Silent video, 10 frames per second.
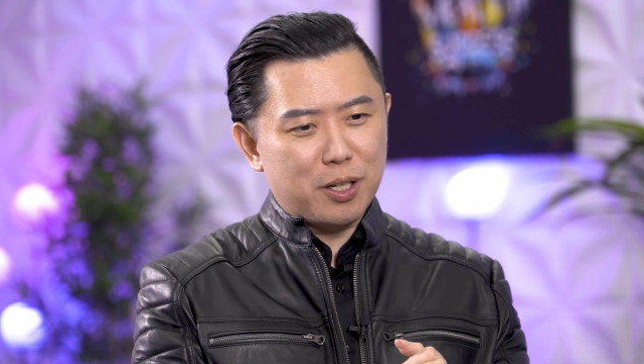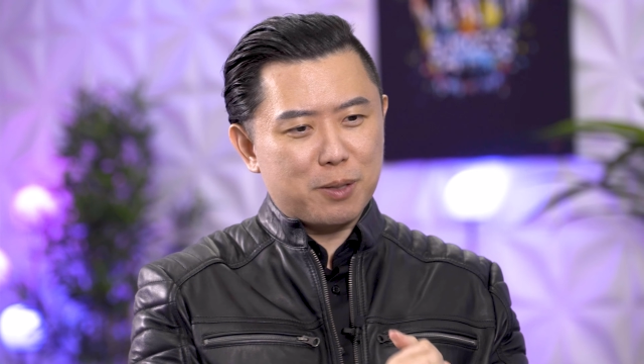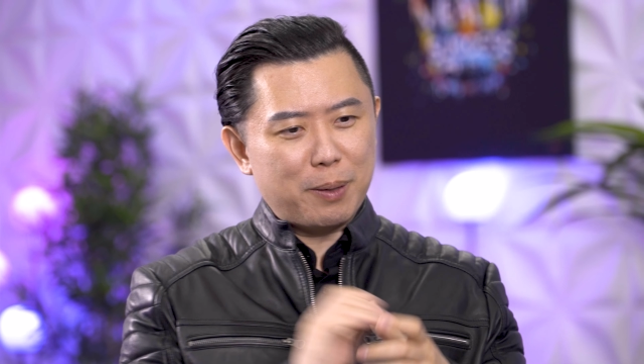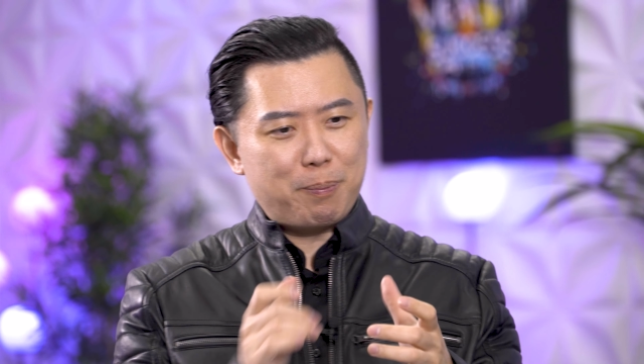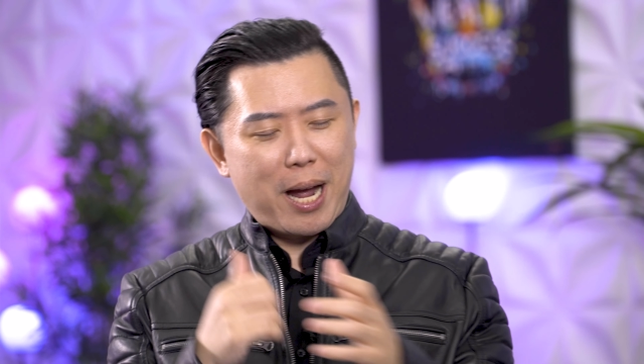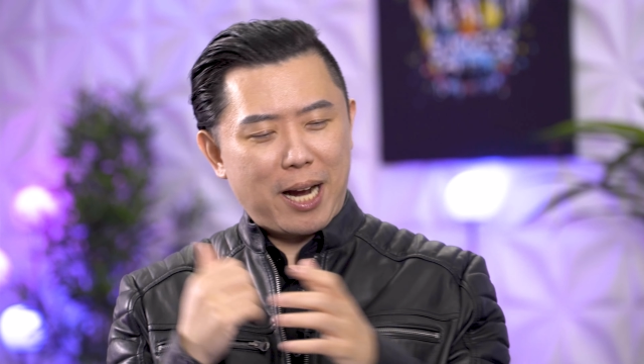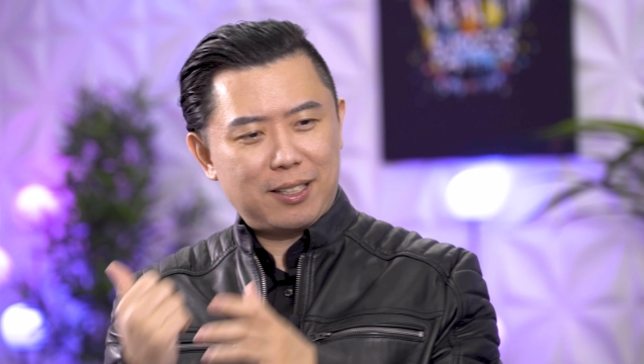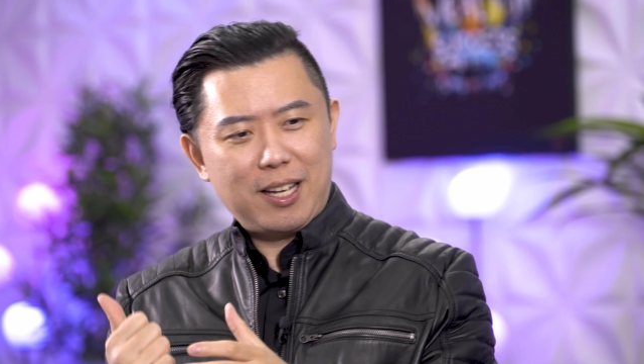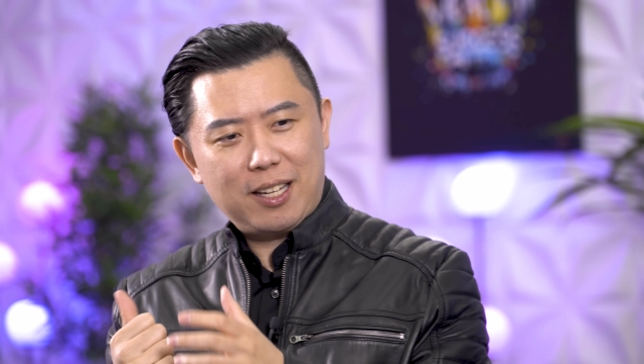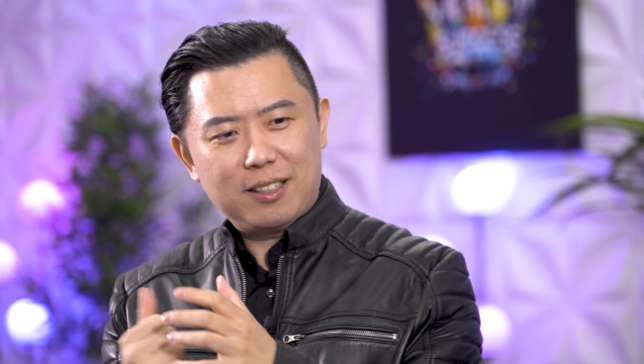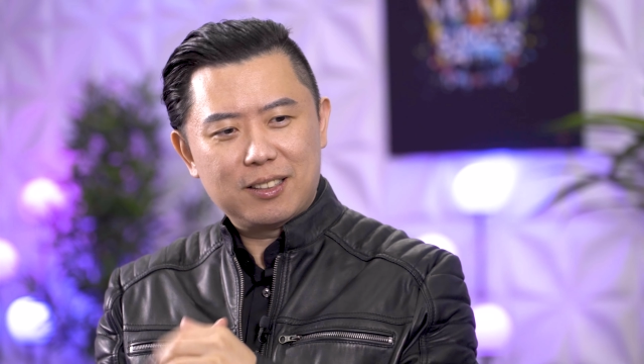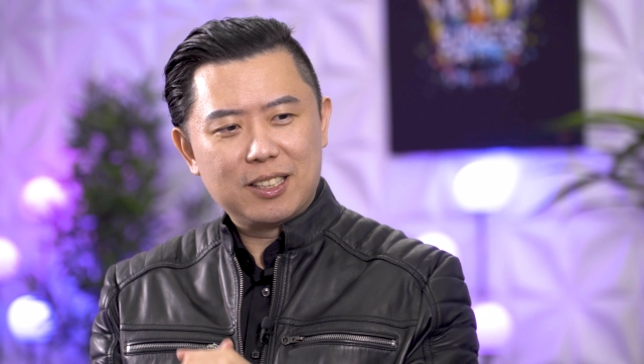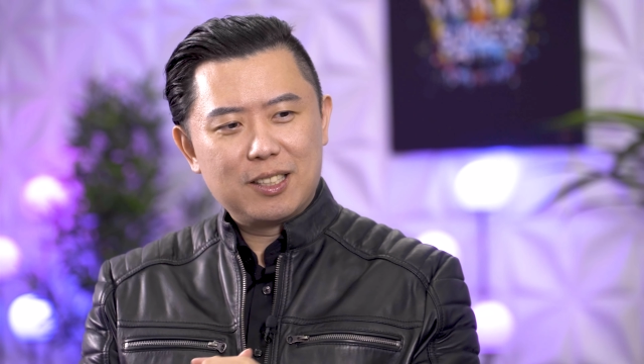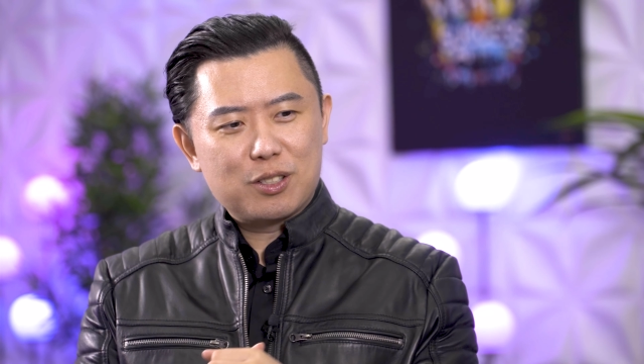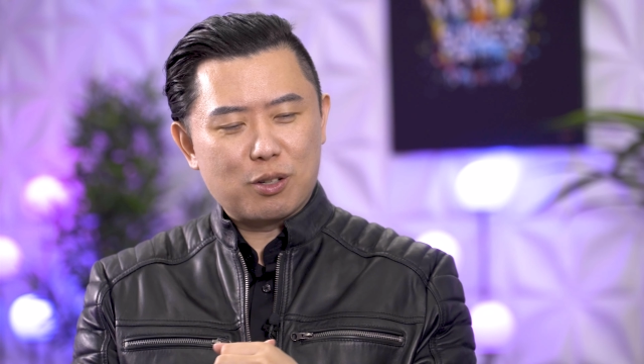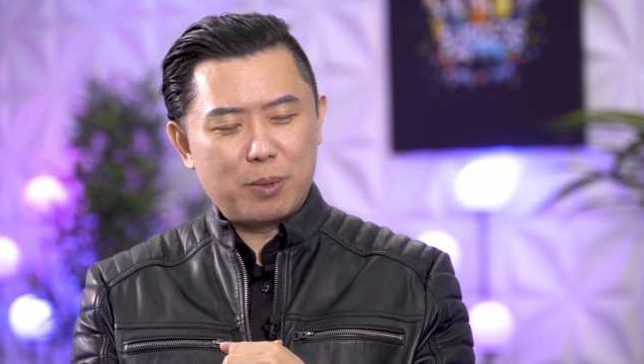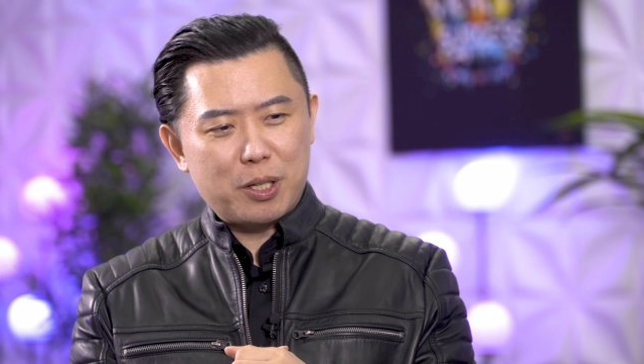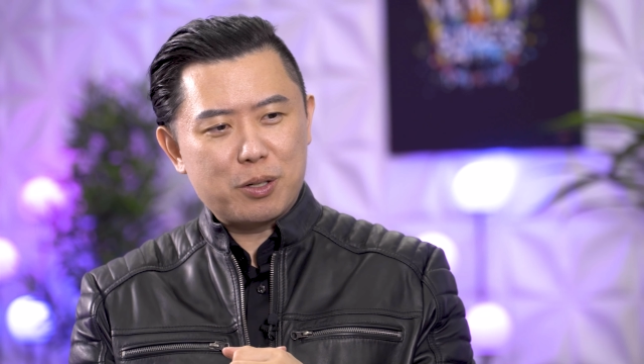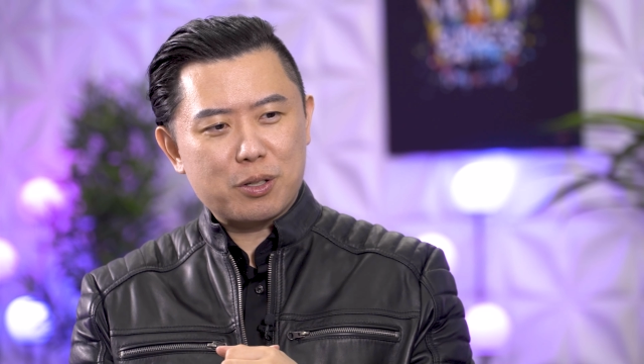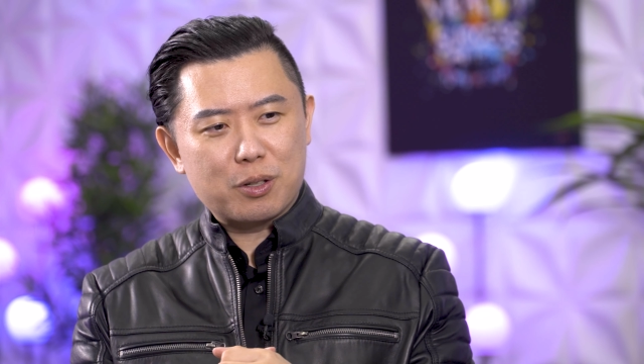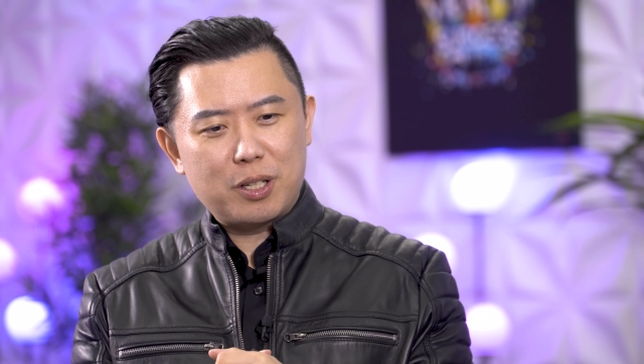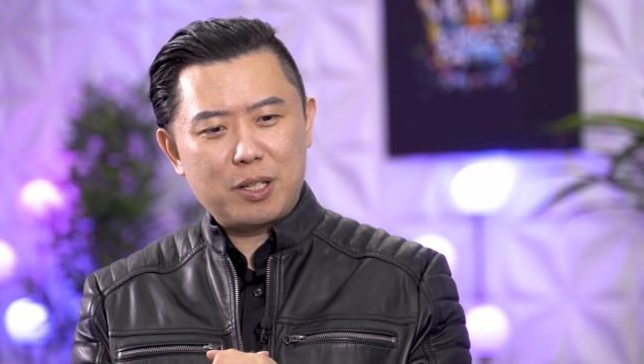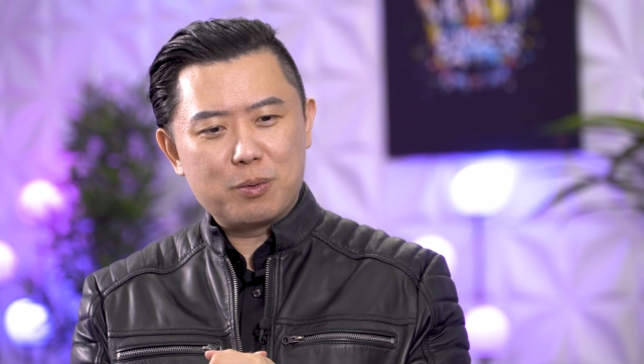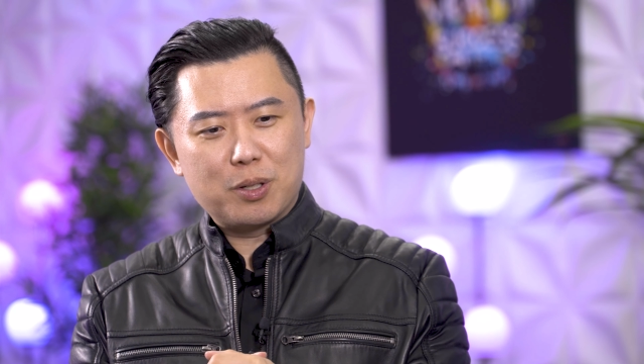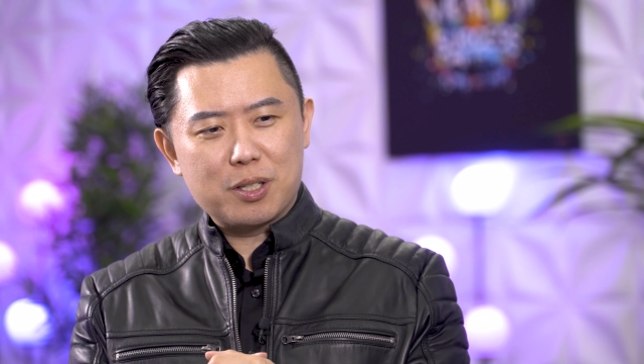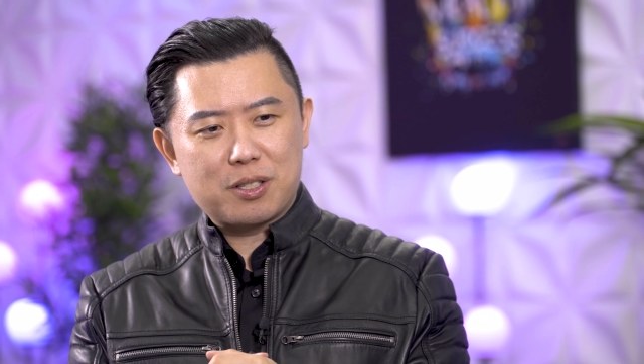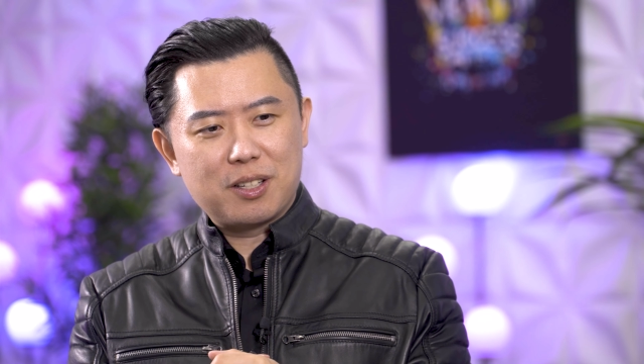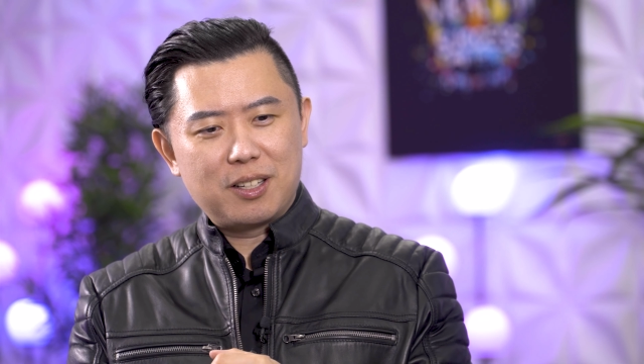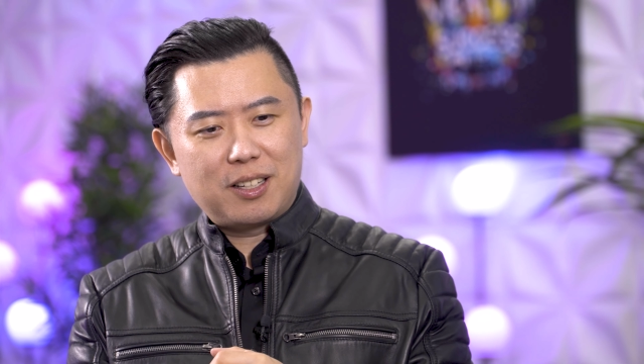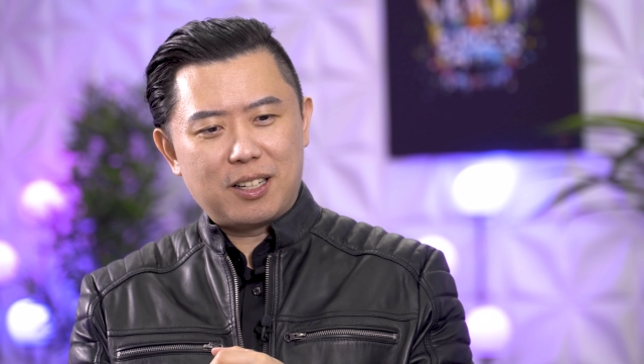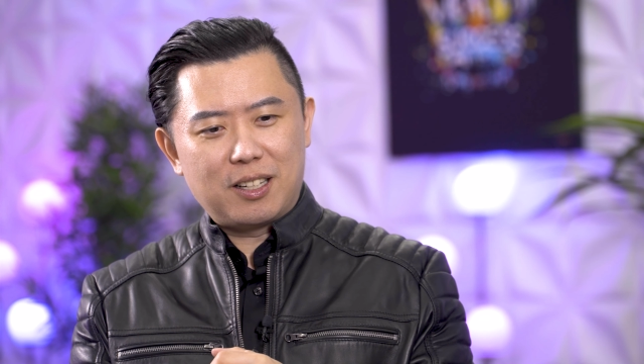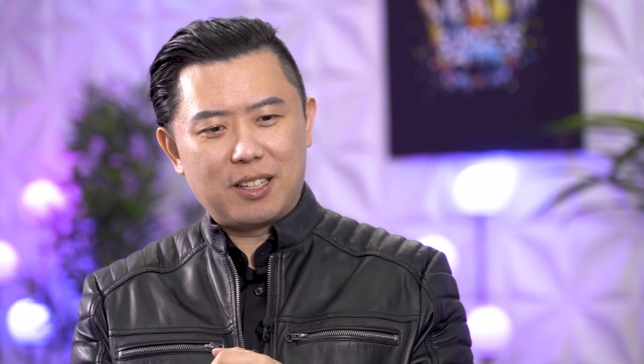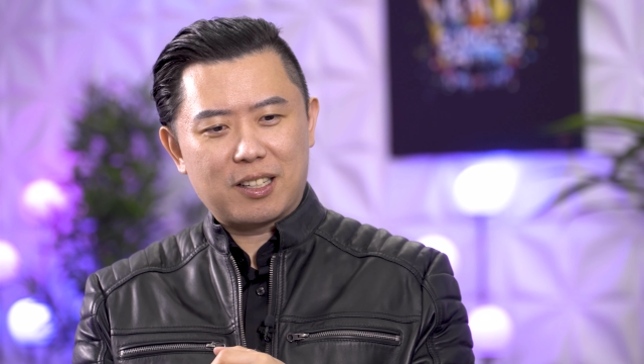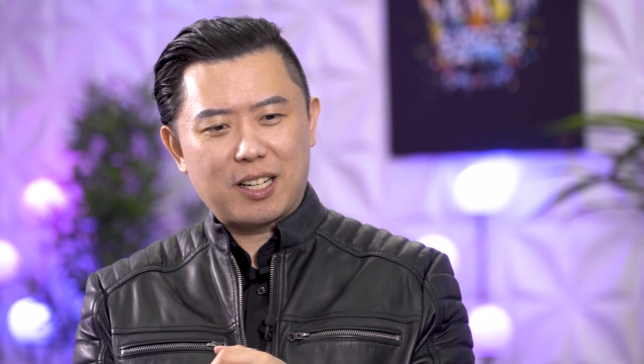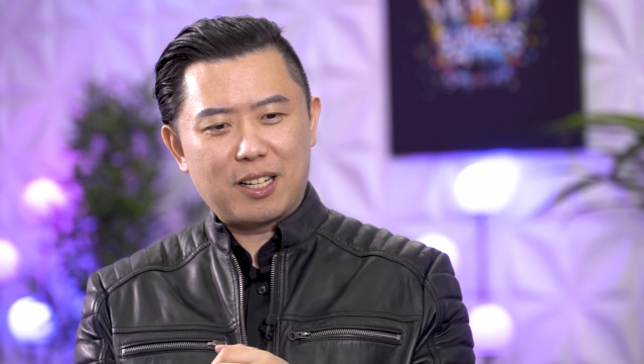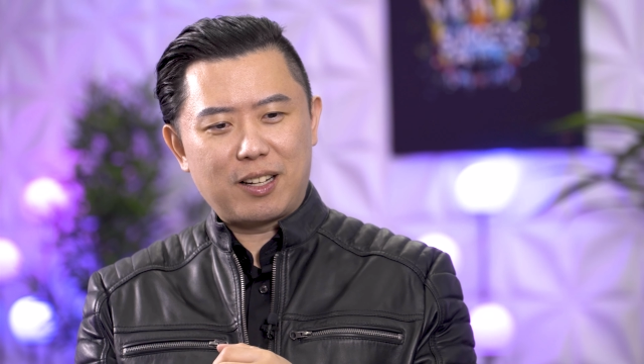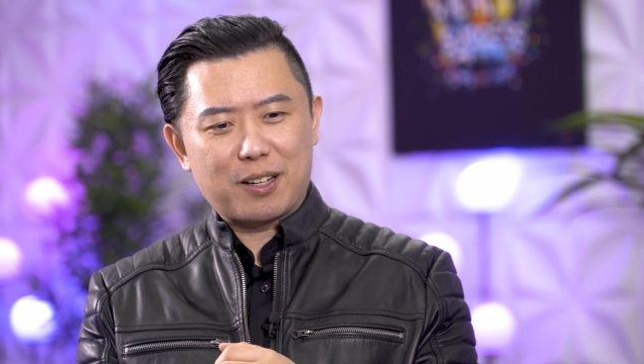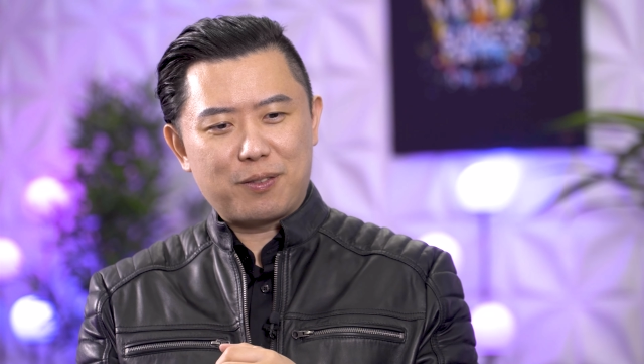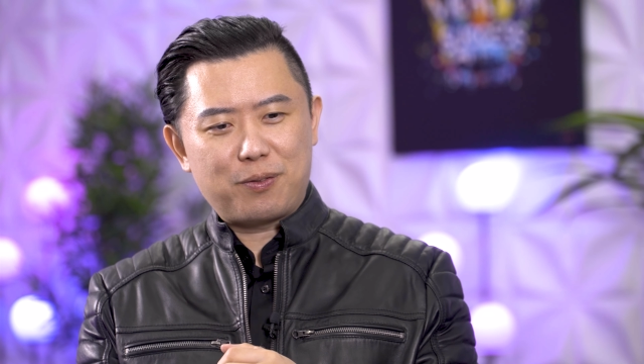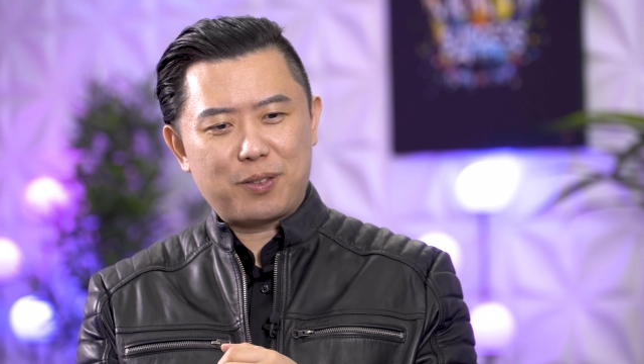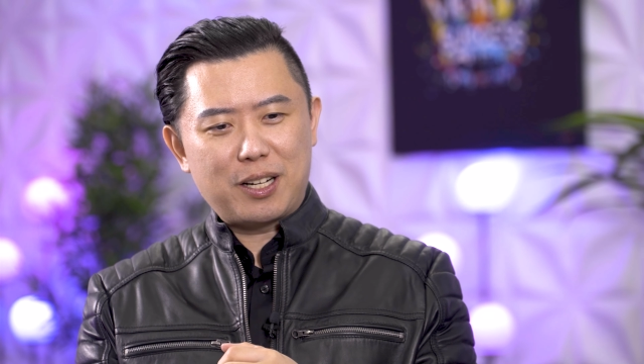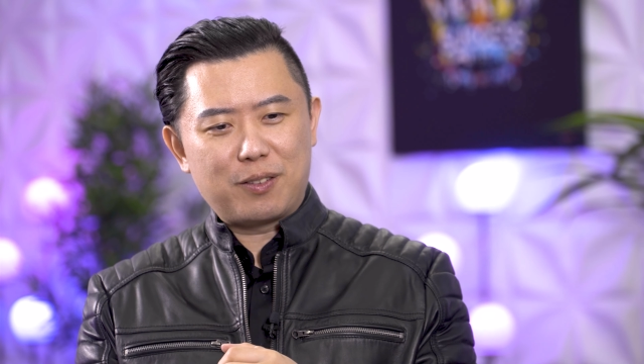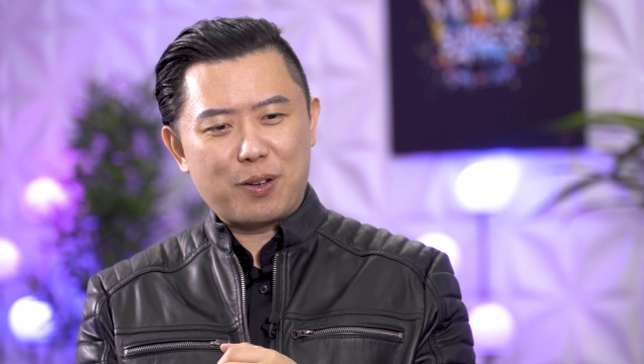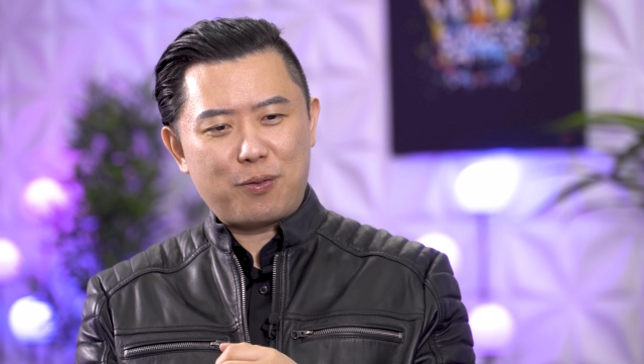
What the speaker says: artist, but back then, so many years ago, he was kind of like a